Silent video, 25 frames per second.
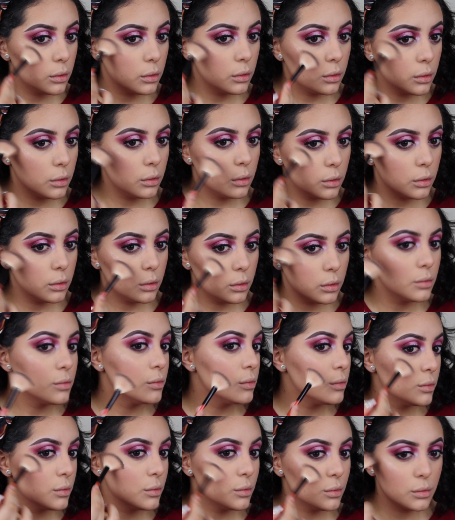
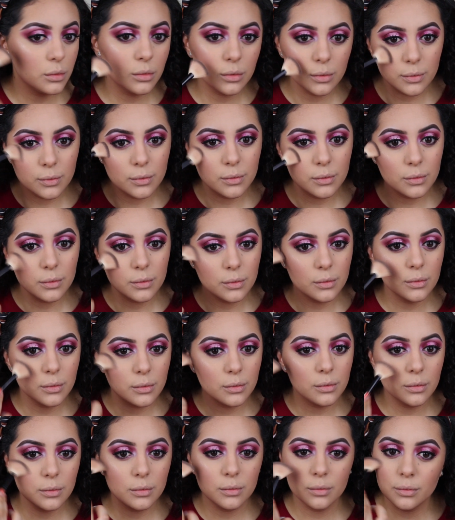
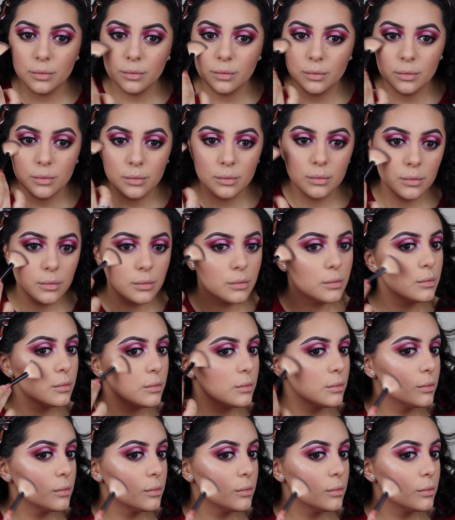Nothing is said.